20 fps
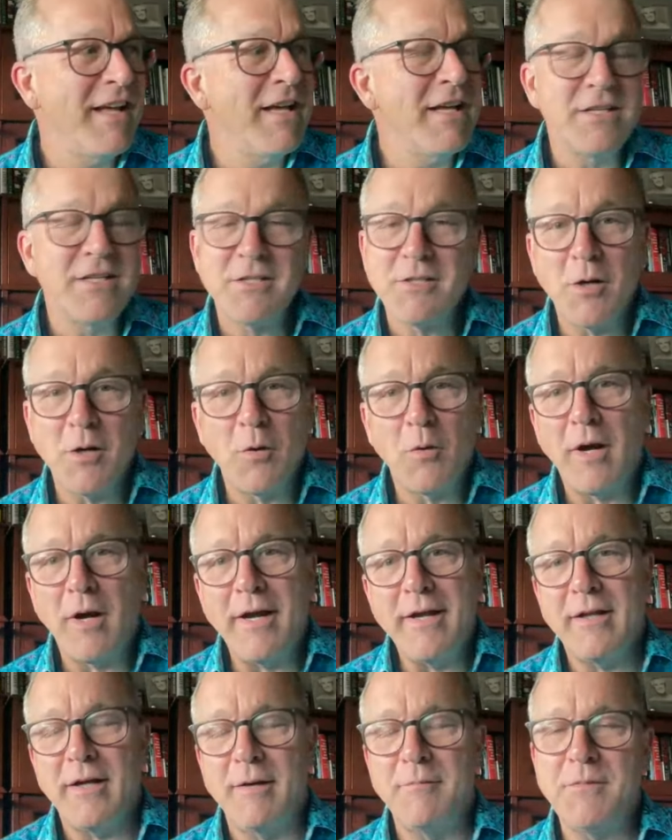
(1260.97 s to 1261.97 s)
So
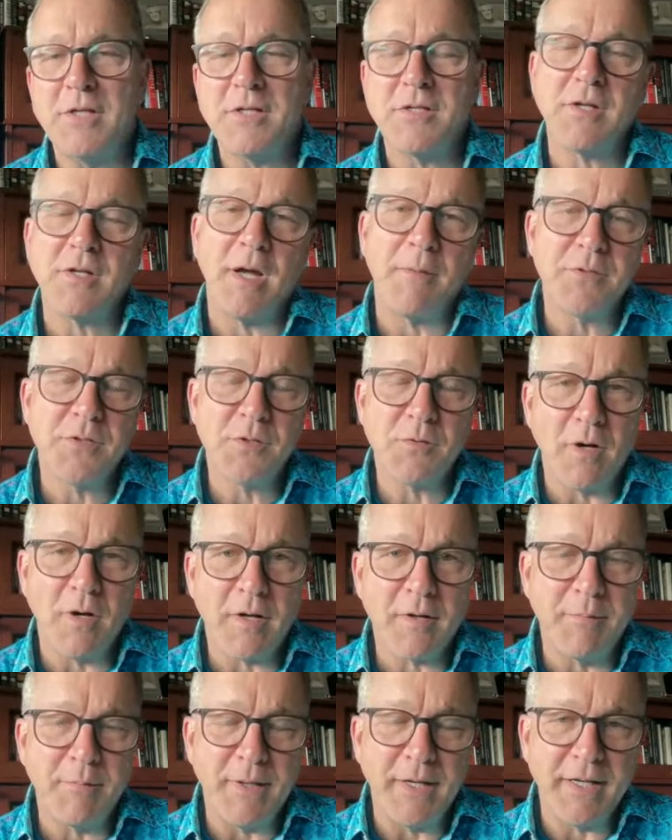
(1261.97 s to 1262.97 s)
I'm
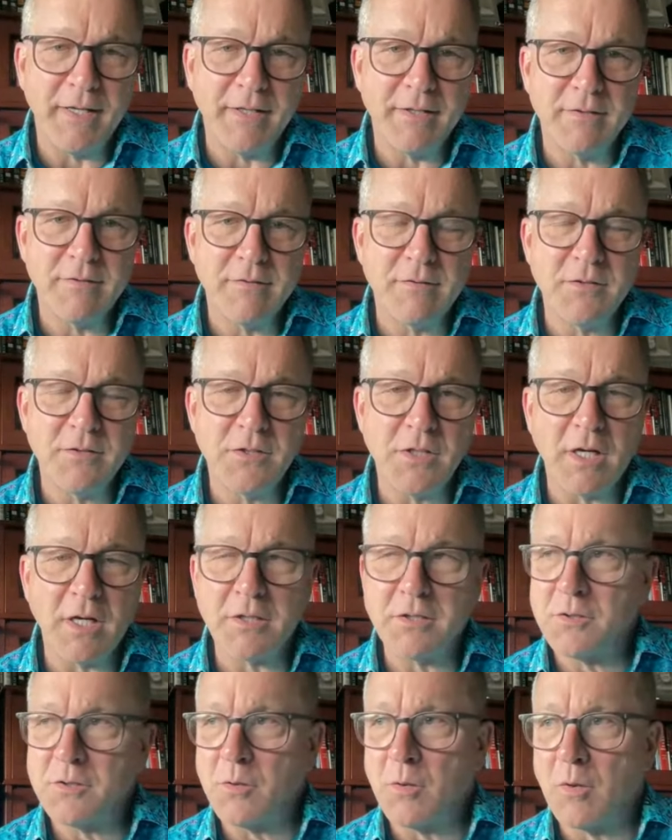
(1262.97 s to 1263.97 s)
struck by
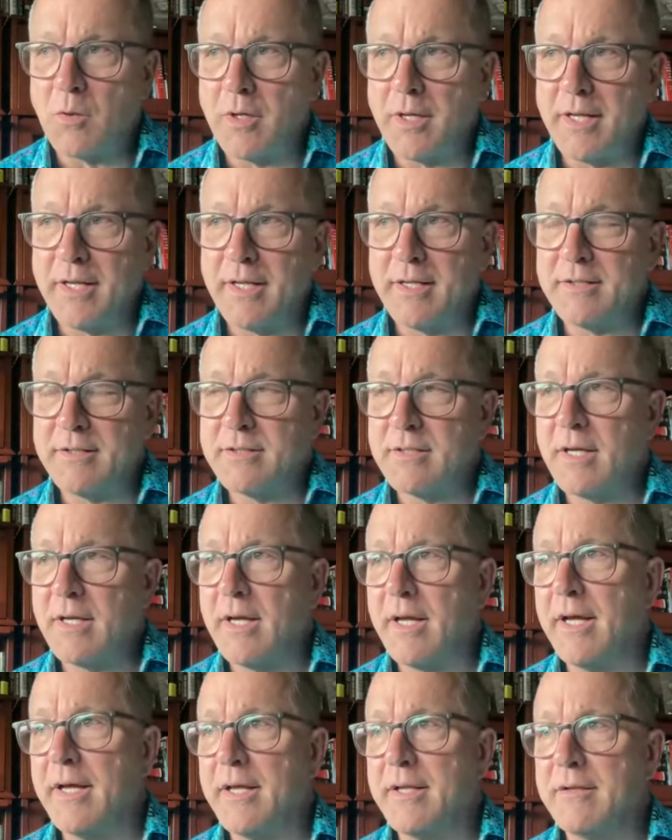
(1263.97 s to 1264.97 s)
Jacques' story
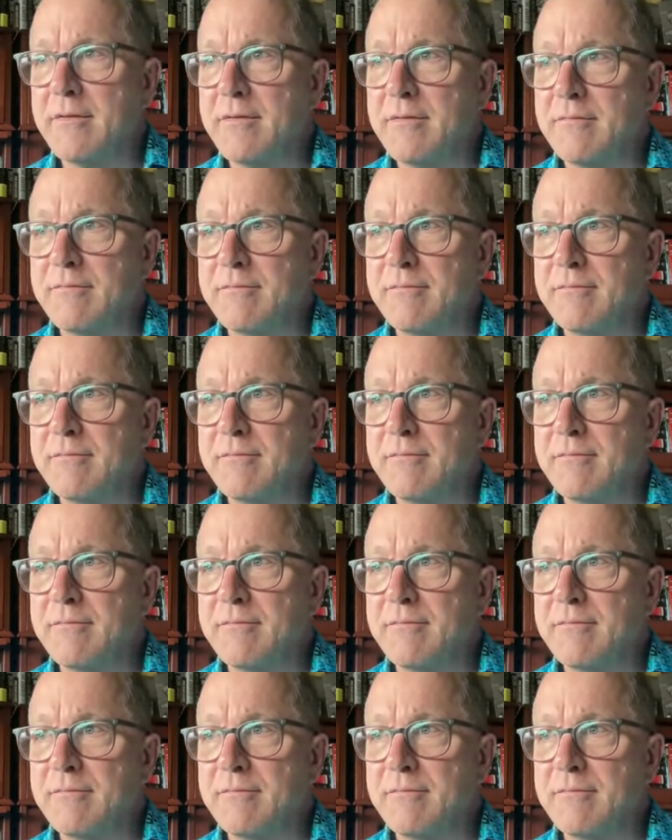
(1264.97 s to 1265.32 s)
and